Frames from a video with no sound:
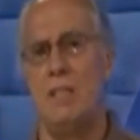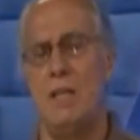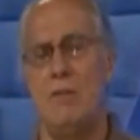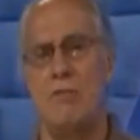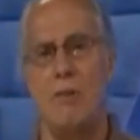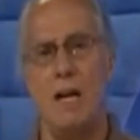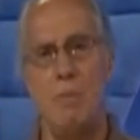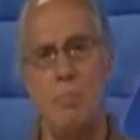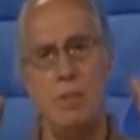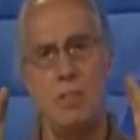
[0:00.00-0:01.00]
They would try to
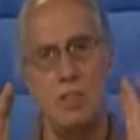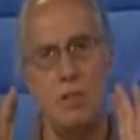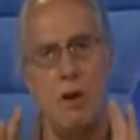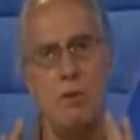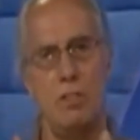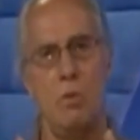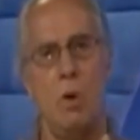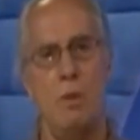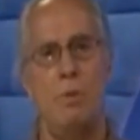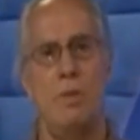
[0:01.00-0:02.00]
put this all into
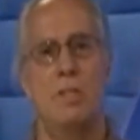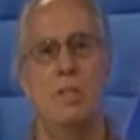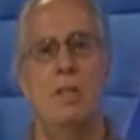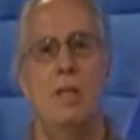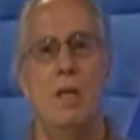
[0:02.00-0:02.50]
one person.